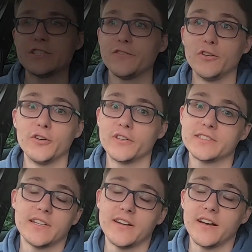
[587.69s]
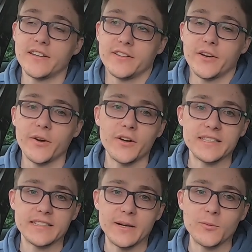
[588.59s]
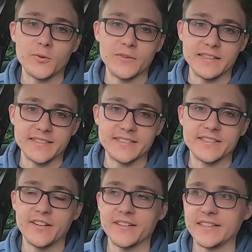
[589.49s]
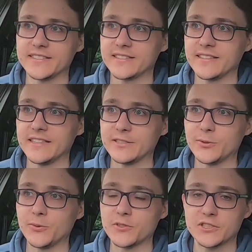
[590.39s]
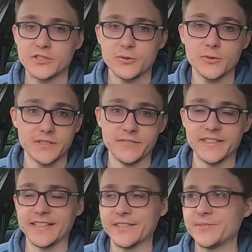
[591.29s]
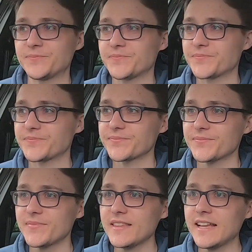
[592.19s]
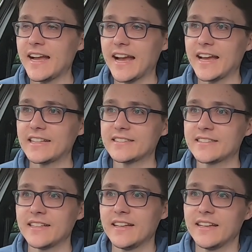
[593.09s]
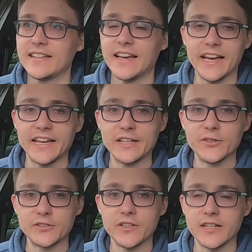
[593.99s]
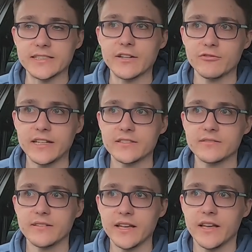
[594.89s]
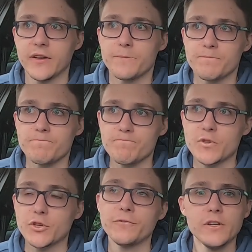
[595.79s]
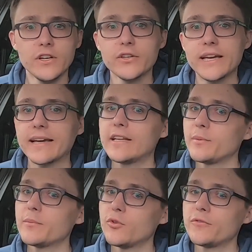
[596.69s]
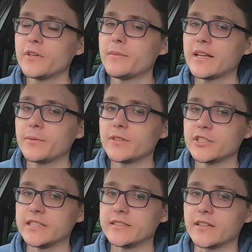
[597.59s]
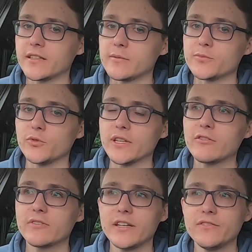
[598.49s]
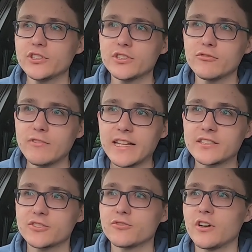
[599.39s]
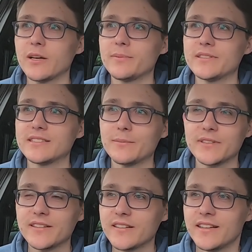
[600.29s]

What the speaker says: for looks, you know, I did that walk around at the start of this little shorter video, and yeah, it looked nice. That red, you feel like you're getting a little bit more for your money with the GTI Clubsport. That, even just the red stripe and some of the